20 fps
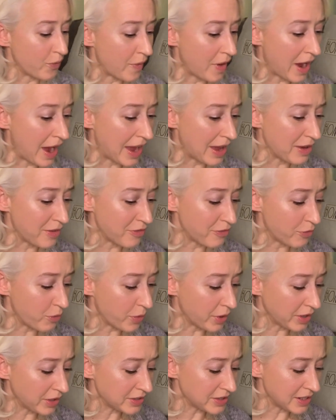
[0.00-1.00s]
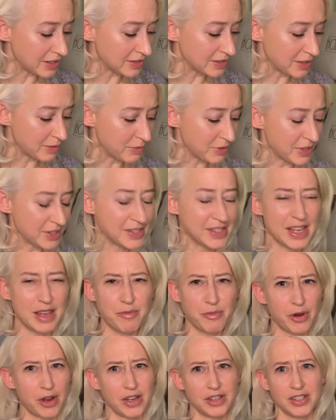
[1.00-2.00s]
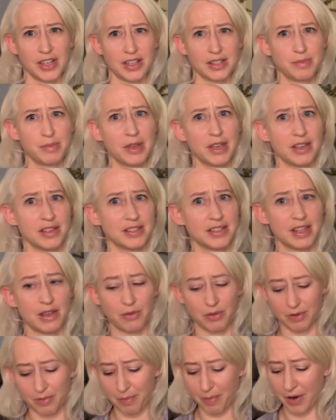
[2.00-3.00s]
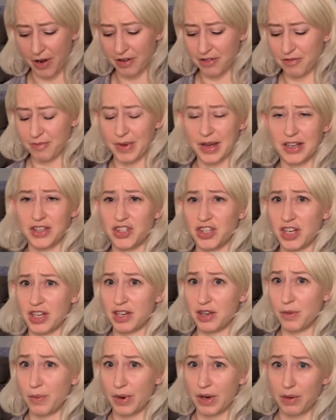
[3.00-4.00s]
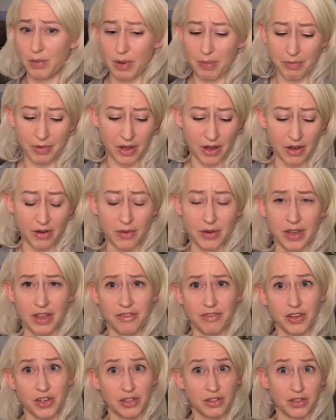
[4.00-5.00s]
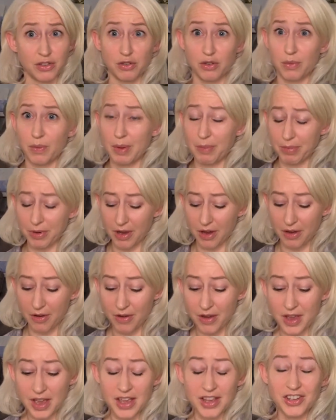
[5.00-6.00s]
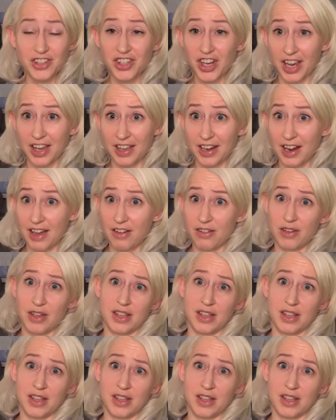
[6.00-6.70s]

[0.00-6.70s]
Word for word: I've worked on some of the same projects because they were part of my January WIPGO. If you're new to WIPGO, check it out.